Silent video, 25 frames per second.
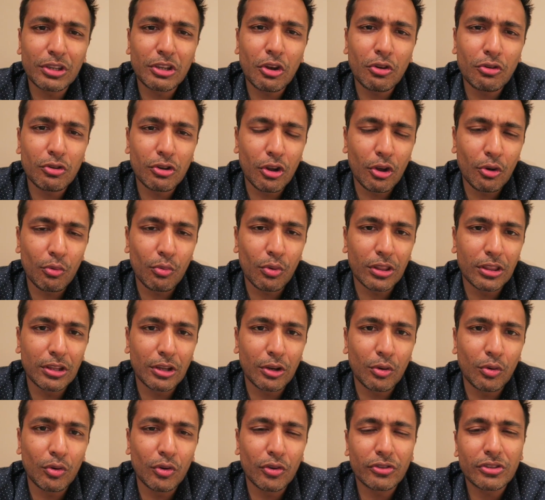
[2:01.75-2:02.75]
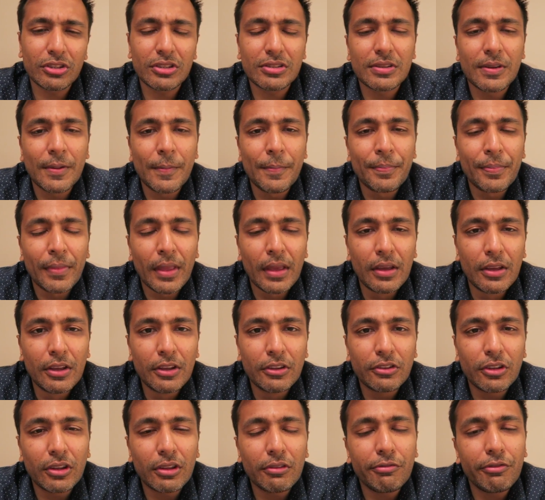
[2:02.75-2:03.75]
we don't know what the cause is.
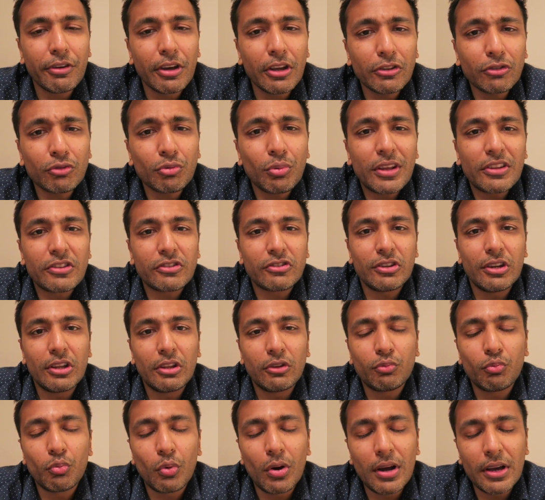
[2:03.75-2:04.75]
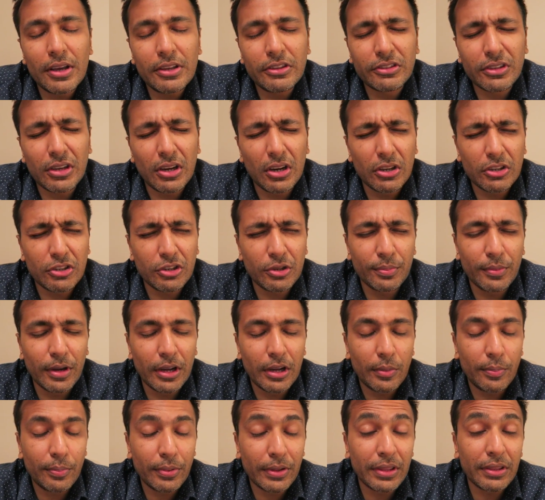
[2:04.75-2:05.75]
So the first question is, why is
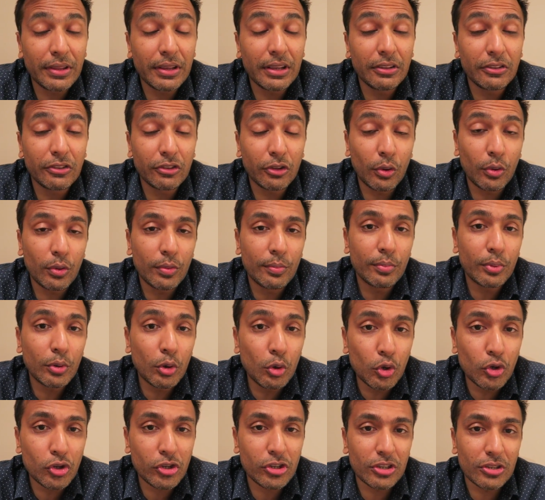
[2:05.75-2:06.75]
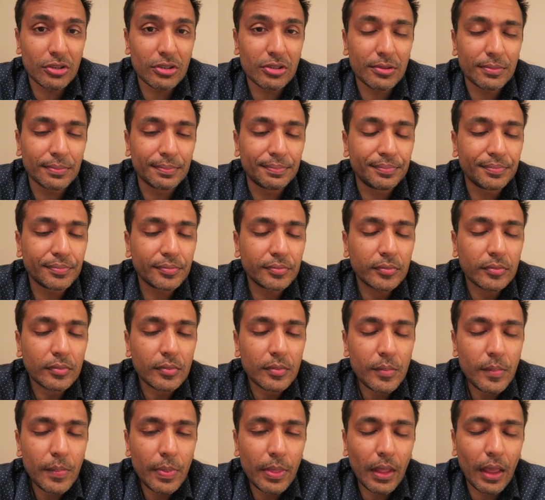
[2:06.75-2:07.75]
cardiomyopathy so important?
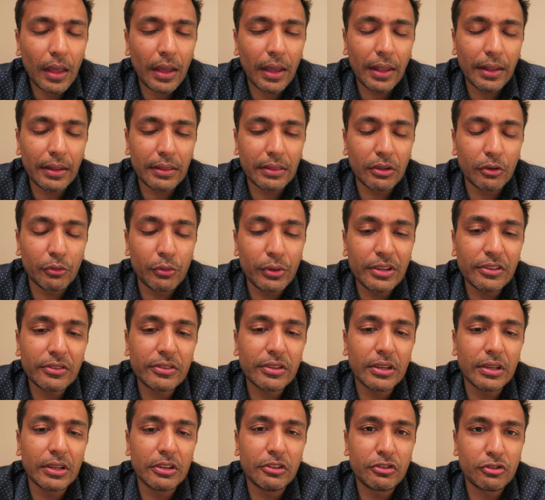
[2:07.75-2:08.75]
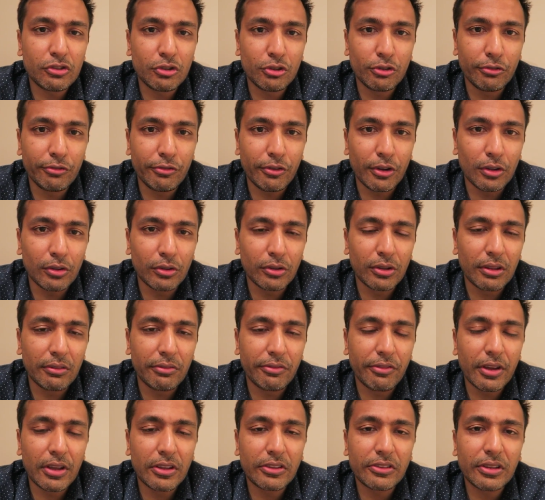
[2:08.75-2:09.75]
And the reason is twofold.
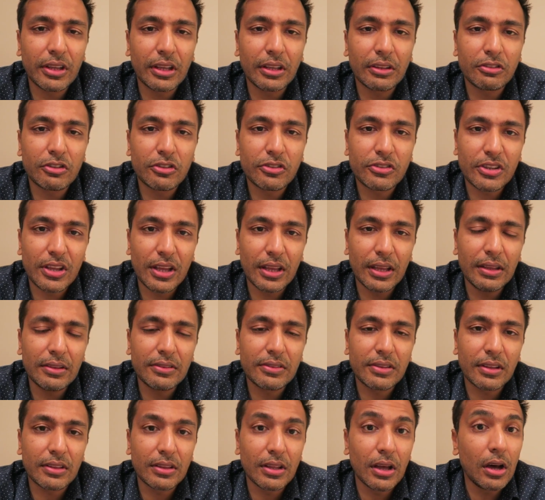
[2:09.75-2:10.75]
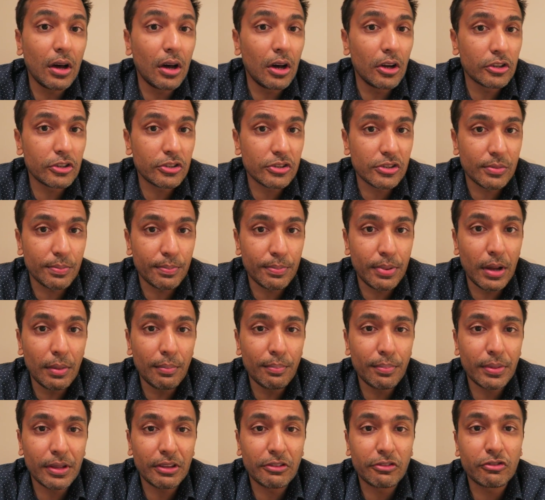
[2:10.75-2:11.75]
The first thing to say is that the heart is a
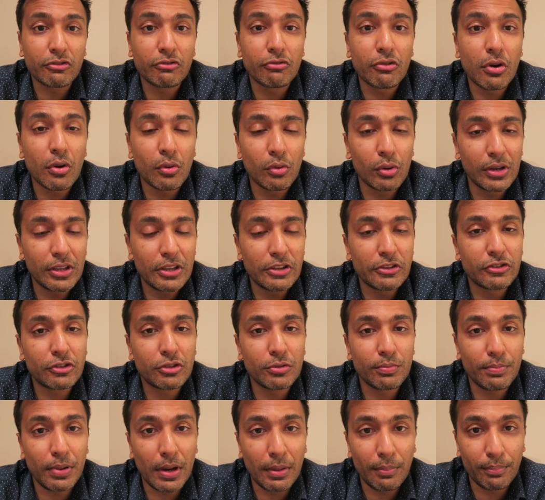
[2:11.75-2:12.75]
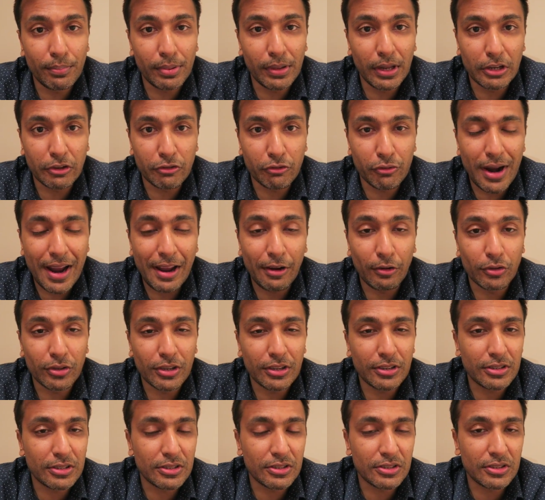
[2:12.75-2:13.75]
pump. Its role is to pump blood around.
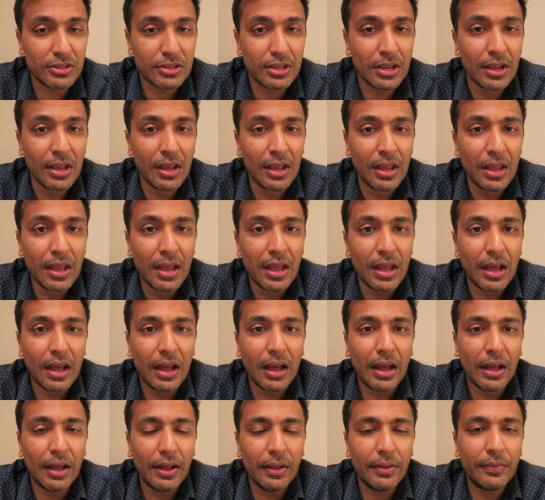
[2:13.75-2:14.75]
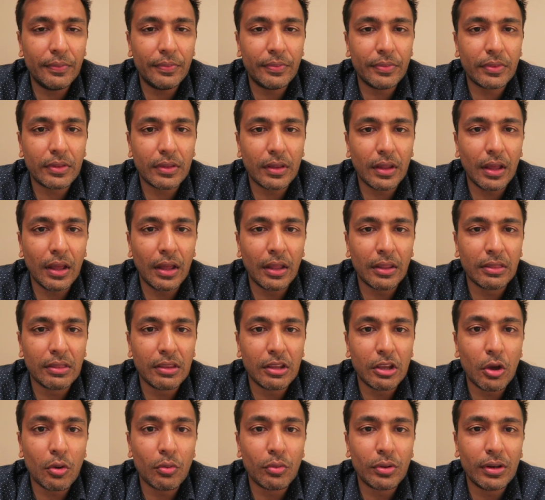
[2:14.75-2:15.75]
It is
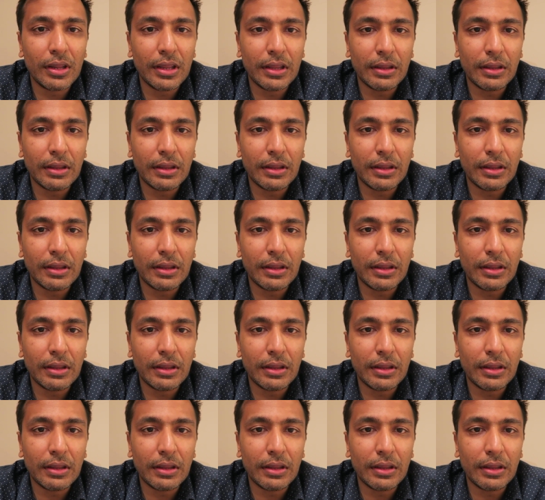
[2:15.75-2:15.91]
the